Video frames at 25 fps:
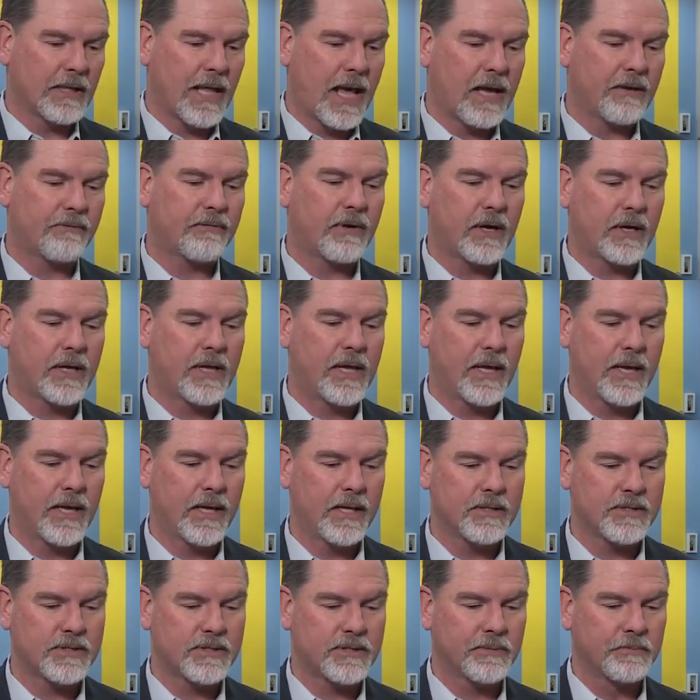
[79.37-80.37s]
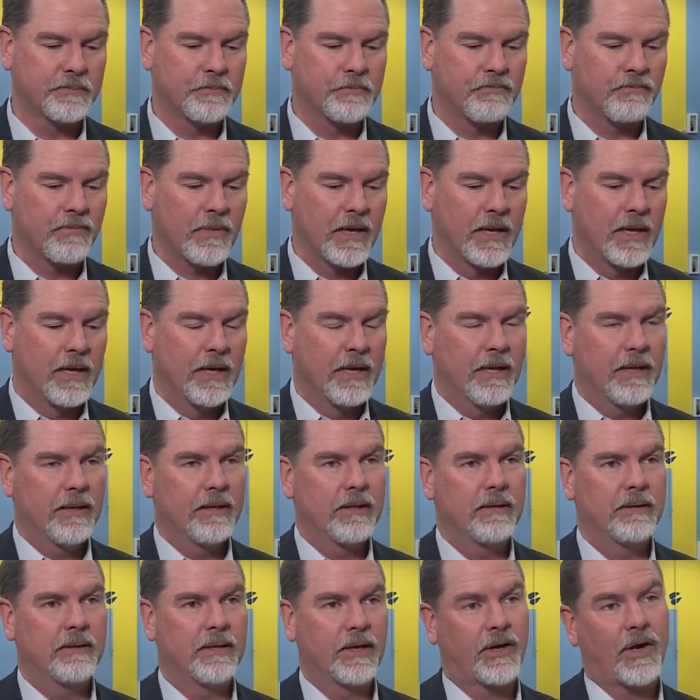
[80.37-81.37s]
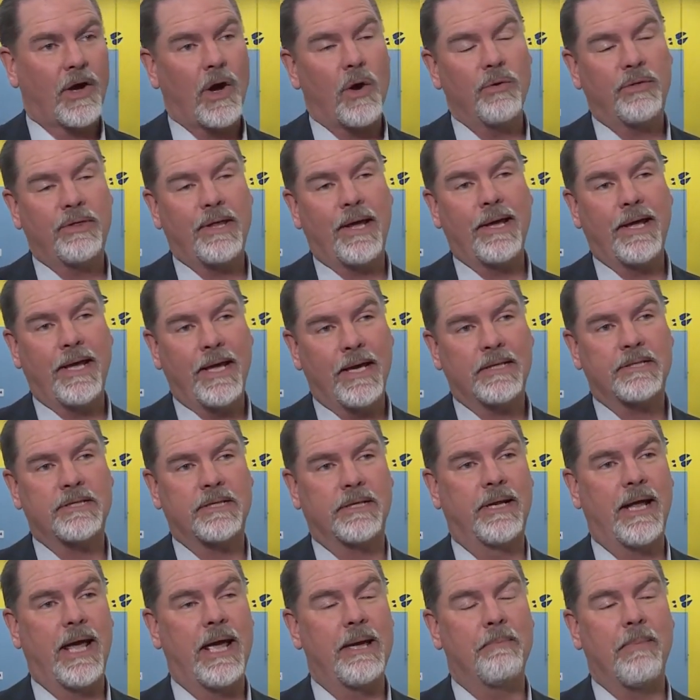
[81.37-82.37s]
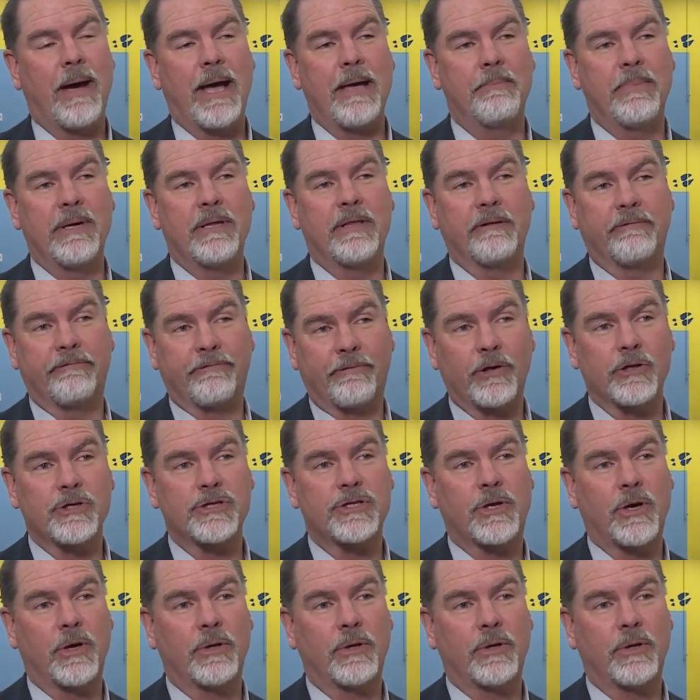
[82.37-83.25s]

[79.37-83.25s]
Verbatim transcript: and they are thankful for his service over the last six years.